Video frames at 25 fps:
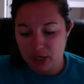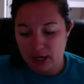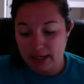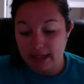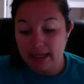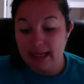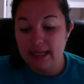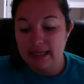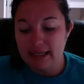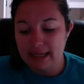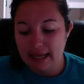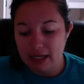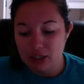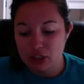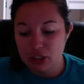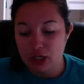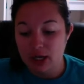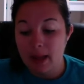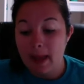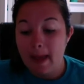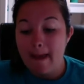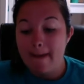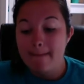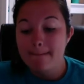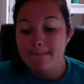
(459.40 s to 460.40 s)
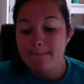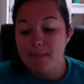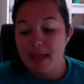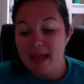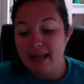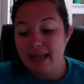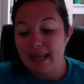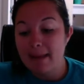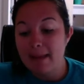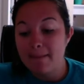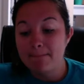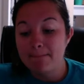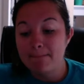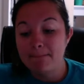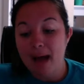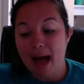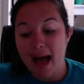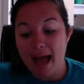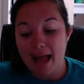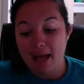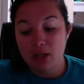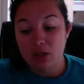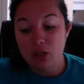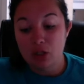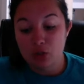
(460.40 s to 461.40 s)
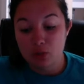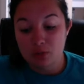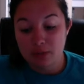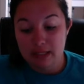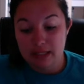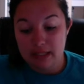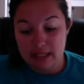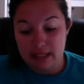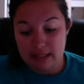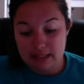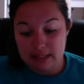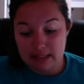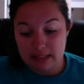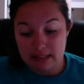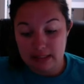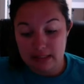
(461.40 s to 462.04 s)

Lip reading: In nature. Many bioluminescent